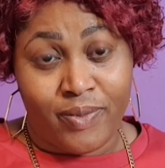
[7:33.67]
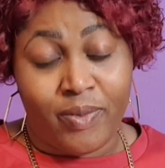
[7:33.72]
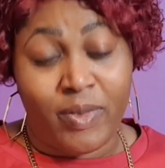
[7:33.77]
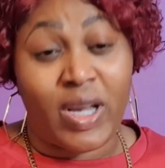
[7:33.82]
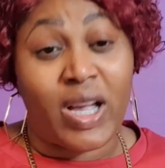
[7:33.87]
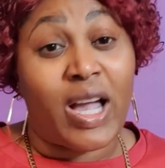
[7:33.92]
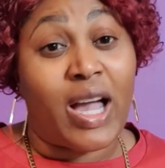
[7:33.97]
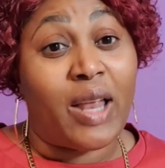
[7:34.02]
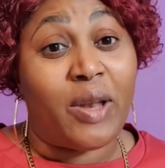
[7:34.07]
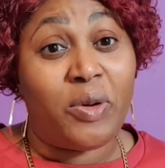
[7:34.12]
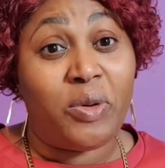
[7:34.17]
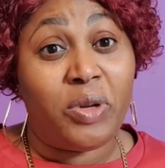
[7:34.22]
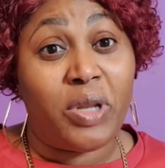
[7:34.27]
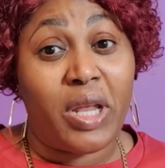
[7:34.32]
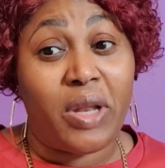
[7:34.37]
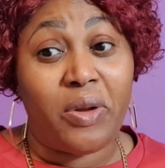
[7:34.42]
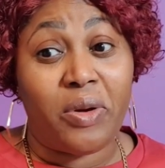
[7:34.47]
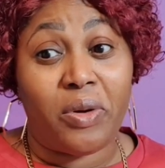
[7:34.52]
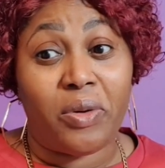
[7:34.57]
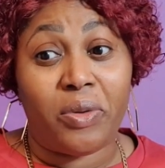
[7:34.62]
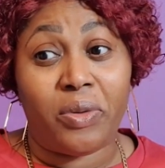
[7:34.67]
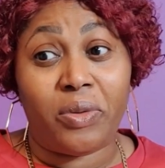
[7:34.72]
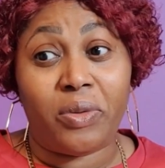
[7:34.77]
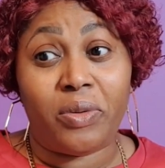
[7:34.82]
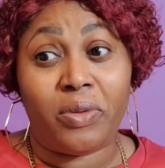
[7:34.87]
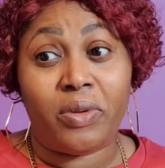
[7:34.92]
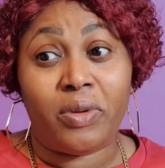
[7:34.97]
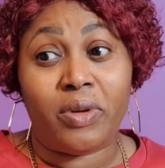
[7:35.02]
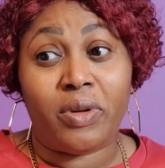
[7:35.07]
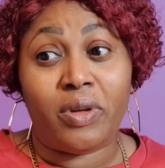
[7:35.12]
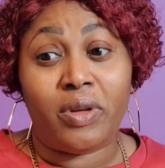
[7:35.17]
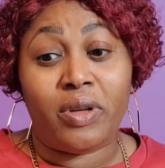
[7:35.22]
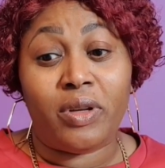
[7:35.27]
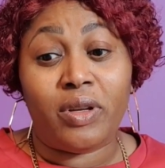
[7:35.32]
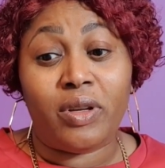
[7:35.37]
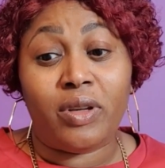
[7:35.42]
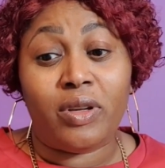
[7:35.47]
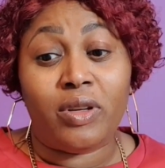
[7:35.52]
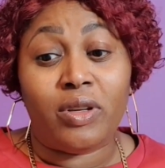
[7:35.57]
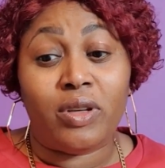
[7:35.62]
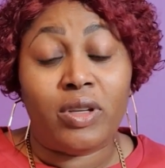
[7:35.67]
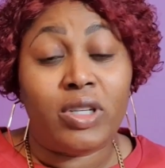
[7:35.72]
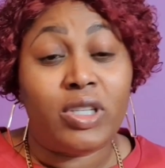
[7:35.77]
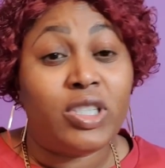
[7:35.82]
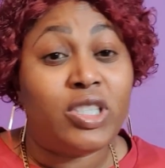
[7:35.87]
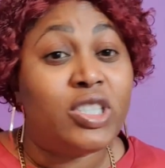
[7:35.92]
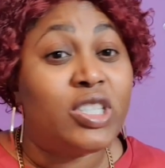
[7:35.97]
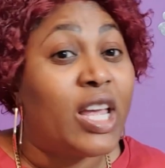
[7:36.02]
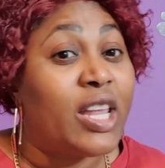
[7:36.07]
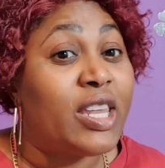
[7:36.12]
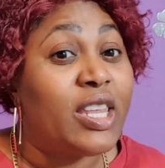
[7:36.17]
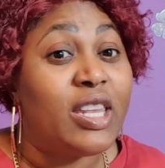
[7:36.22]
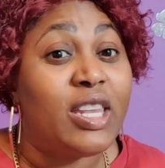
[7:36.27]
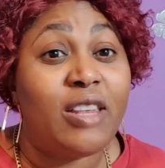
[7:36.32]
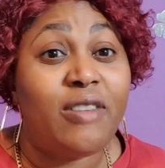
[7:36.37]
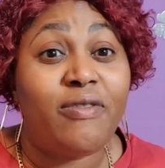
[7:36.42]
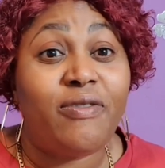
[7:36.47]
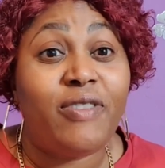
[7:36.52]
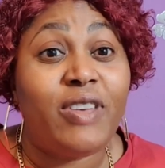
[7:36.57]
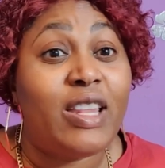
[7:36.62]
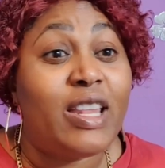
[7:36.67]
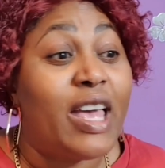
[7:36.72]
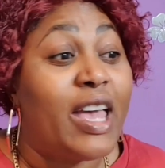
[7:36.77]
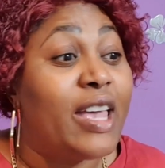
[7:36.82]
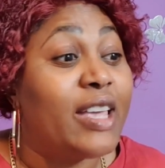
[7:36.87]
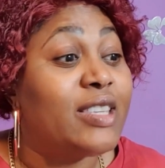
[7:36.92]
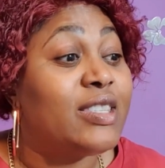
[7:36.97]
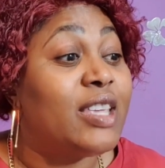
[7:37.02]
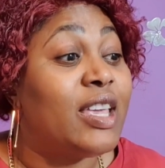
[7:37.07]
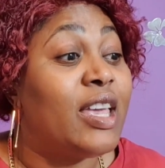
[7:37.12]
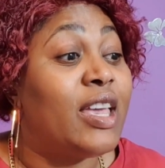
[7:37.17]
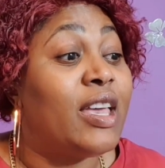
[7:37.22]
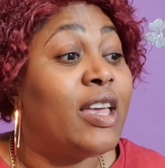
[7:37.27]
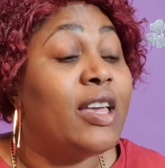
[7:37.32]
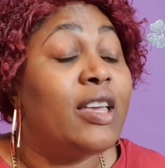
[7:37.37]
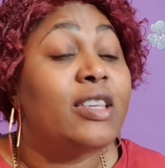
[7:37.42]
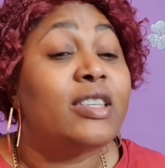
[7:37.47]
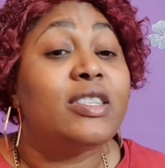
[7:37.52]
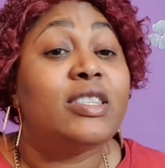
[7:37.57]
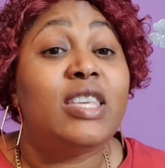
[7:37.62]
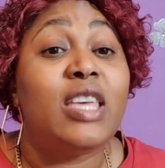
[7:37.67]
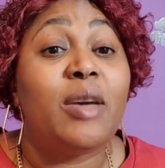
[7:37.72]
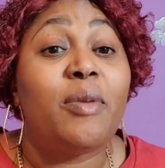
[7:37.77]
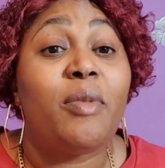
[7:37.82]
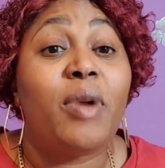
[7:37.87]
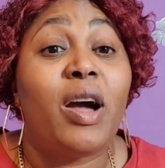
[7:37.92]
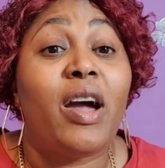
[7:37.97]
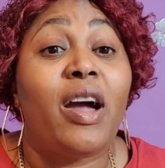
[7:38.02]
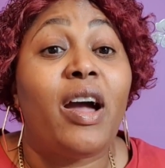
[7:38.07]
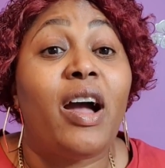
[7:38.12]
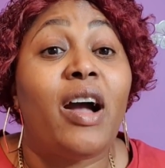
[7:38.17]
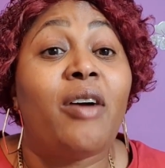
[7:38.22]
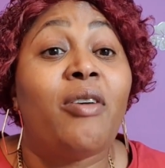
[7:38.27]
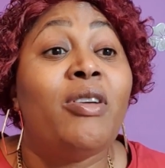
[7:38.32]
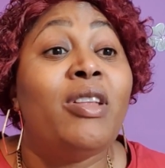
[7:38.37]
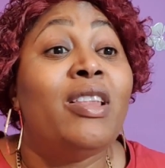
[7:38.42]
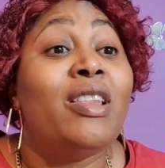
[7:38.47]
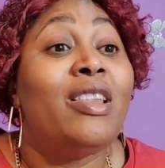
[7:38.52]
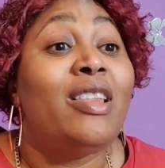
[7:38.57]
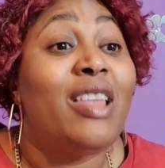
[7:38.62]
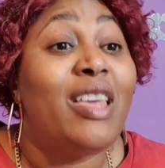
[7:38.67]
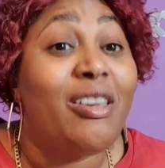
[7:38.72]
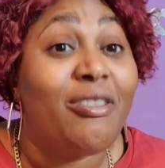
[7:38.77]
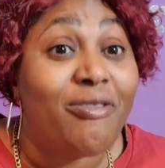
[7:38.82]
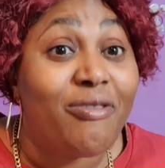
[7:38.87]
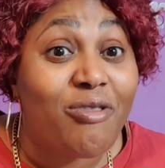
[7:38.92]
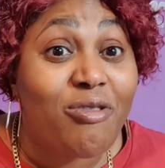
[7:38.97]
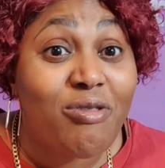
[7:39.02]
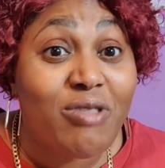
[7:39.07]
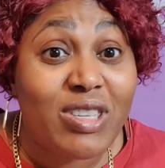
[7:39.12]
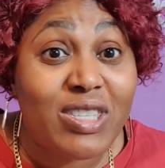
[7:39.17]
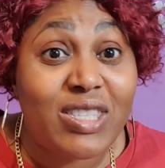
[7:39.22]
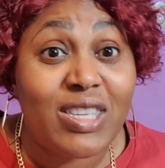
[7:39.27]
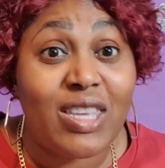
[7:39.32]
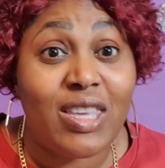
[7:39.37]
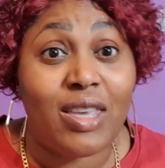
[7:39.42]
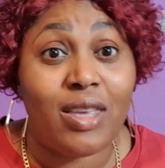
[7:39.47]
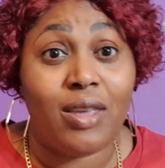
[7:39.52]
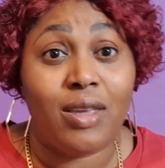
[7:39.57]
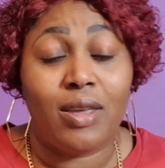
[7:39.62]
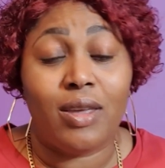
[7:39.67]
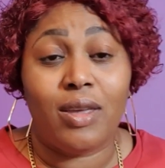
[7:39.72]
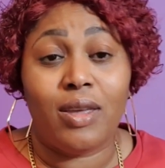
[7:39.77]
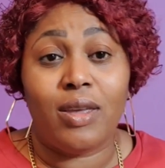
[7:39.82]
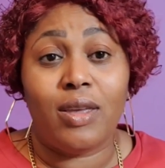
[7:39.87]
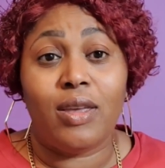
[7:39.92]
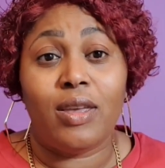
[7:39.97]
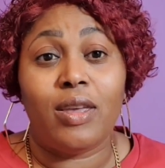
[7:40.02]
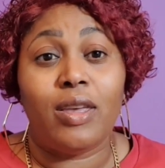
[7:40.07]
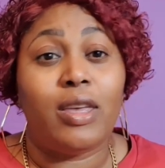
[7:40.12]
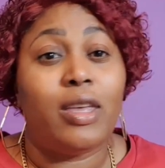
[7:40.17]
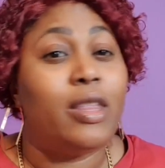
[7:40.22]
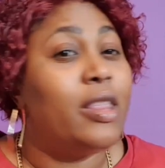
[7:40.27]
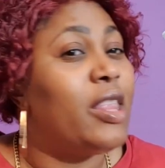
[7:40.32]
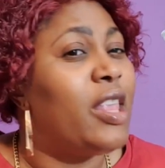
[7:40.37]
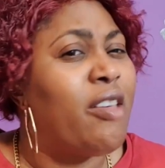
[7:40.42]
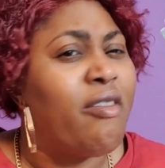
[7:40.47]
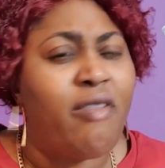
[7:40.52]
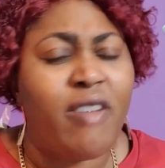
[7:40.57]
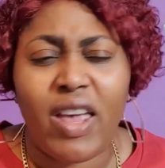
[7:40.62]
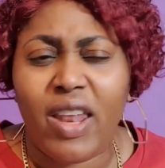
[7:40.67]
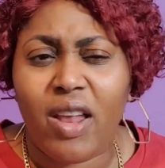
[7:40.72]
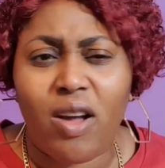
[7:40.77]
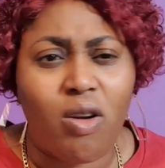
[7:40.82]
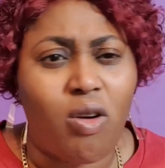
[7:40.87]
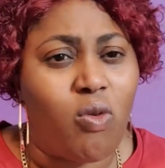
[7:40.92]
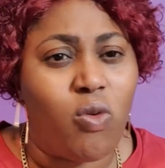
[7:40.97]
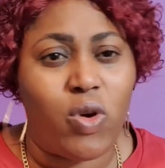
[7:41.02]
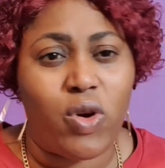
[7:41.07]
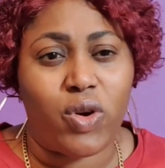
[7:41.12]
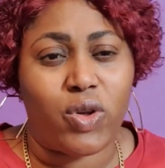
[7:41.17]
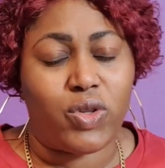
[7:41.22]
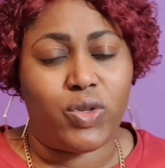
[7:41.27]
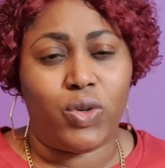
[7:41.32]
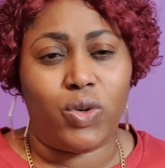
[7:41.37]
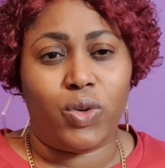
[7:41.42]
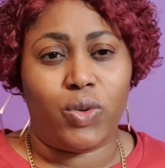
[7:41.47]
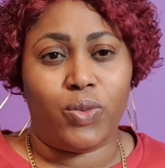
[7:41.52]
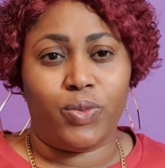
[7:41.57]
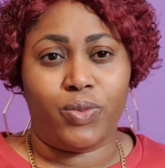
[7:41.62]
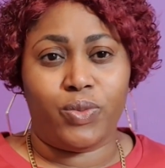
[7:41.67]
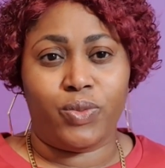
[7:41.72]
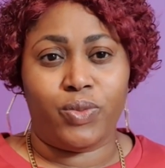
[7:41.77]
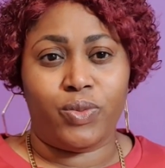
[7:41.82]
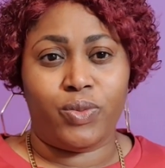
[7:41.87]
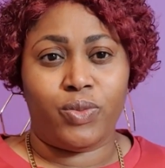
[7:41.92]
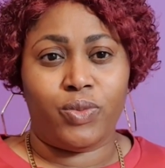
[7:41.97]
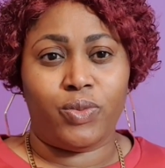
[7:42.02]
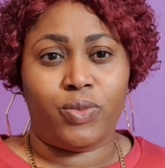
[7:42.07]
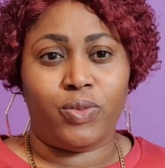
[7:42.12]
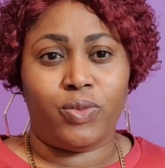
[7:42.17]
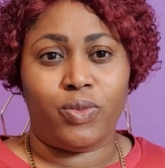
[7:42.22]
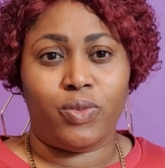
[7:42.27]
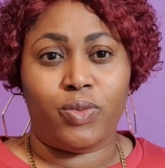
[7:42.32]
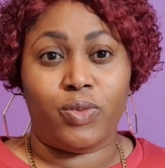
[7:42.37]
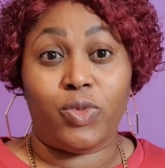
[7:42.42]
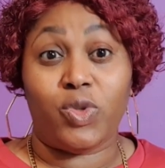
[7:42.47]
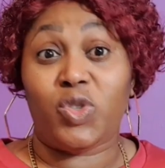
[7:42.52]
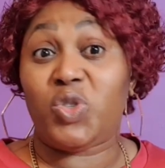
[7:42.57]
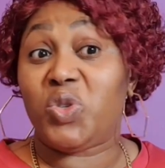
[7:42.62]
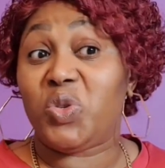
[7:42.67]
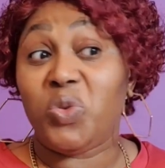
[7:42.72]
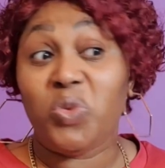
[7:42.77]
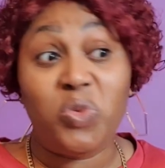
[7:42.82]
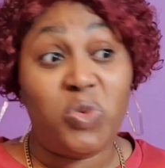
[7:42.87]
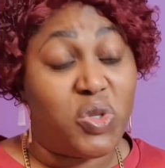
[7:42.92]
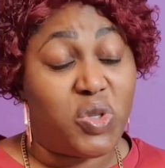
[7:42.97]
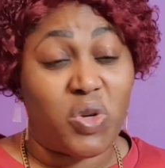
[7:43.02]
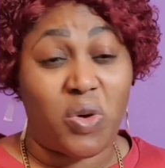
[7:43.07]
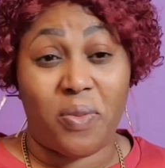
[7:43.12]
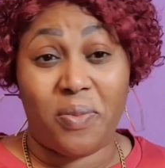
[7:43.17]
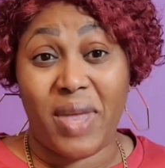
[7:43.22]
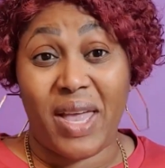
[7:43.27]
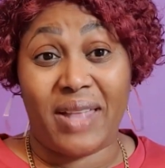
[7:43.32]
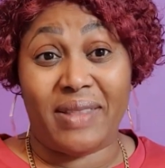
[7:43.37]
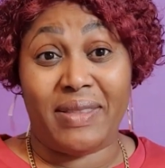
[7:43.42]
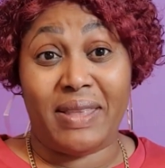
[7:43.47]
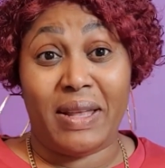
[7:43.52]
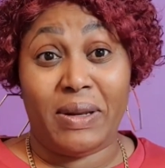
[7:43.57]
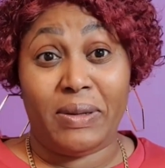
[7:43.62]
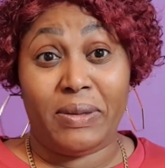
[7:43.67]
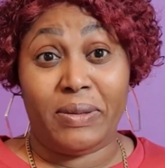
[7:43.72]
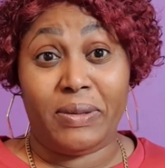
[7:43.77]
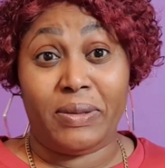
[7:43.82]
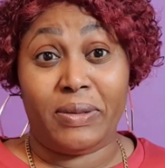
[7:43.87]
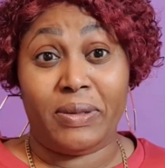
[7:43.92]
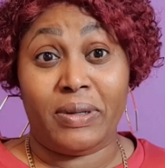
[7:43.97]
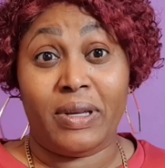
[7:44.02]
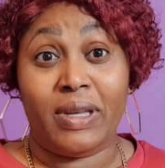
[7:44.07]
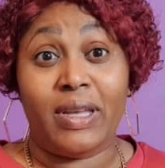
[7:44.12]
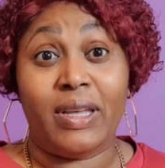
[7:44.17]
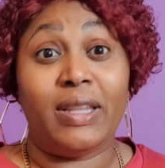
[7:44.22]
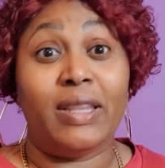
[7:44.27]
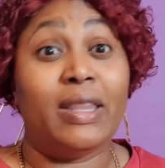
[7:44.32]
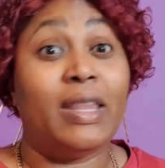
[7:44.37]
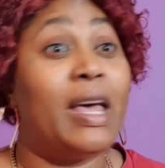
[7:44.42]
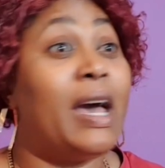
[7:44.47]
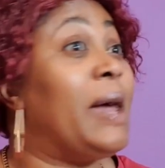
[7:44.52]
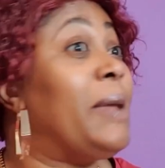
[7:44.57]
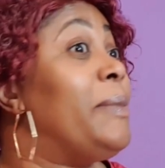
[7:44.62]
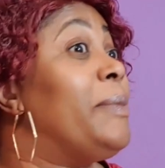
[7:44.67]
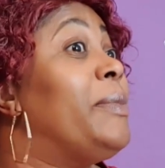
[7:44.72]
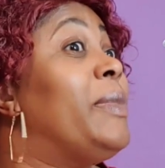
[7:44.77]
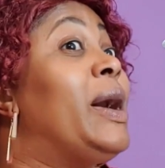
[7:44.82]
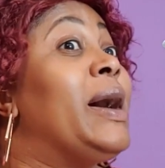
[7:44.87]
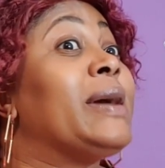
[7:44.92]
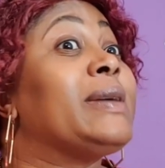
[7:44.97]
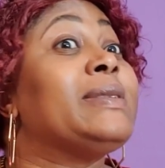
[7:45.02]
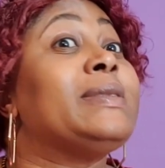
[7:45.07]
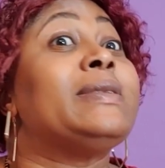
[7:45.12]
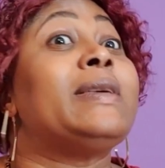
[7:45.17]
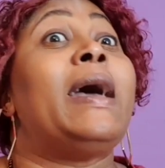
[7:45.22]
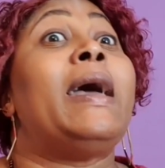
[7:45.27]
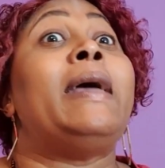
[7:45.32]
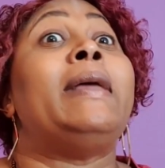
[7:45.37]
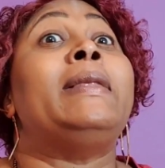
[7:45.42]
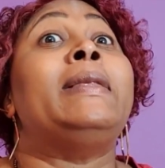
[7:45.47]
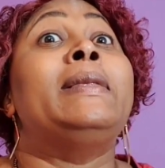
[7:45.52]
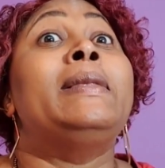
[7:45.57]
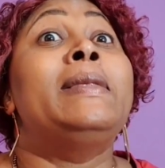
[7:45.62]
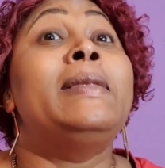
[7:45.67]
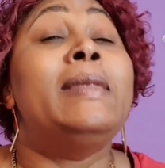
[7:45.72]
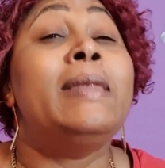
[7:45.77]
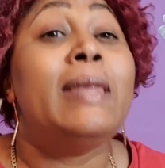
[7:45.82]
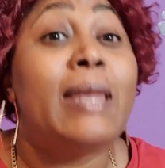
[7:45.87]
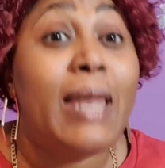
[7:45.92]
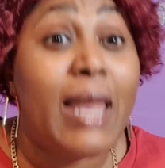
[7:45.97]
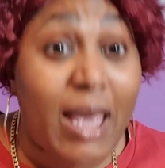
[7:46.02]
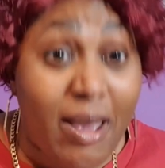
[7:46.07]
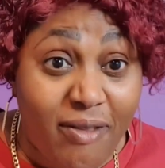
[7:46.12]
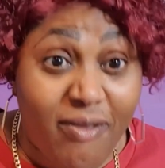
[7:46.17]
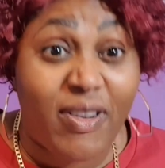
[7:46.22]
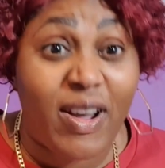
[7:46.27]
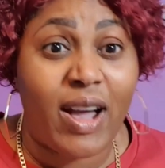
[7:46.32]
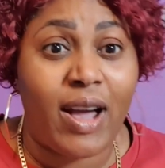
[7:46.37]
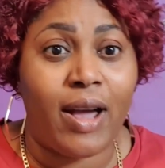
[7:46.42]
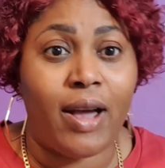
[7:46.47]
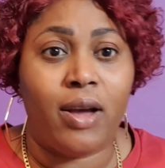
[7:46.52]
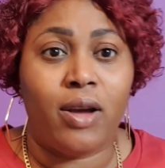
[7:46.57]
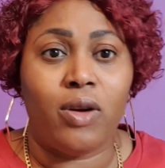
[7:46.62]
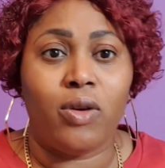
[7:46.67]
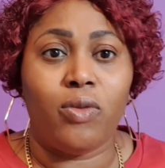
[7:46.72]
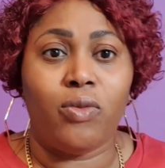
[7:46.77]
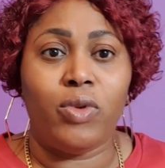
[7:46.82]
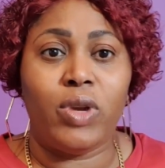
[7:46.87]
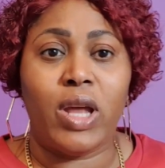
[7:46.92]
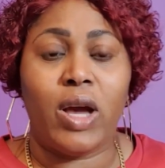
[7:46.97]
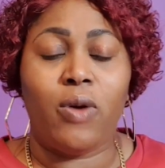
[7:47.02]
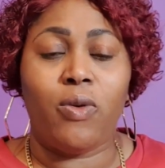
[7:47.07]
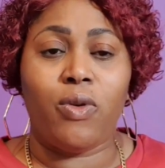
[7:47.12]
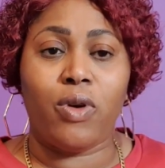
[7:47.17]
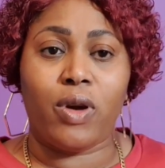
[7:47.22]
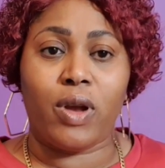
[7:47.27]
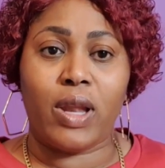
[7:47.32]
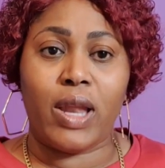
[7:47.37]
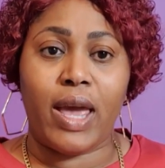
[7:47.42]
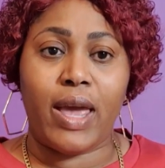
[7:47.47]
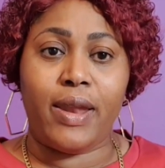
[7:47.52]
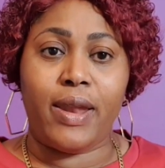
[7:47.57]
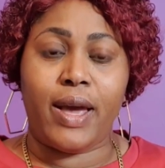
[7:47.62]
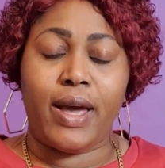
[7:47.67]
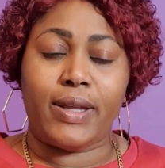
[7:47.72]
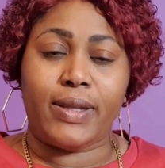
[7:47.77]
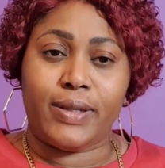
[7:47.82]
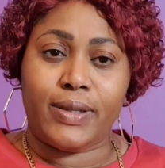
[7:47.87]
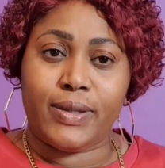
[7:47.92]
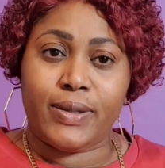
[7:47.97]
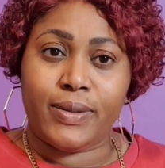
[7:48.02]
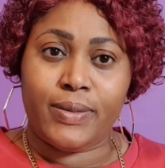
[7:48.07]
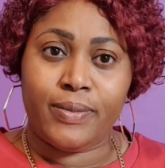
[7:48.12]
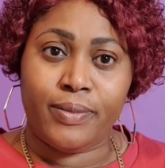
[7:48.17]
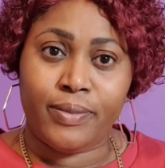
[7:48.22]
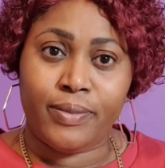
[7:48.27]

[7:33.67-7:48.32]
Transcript: Because look there now, Shani did feel like, say, CMR, I go left Chrissy. Never had ever work so. True something I tell you now. That backside never would have worked like that.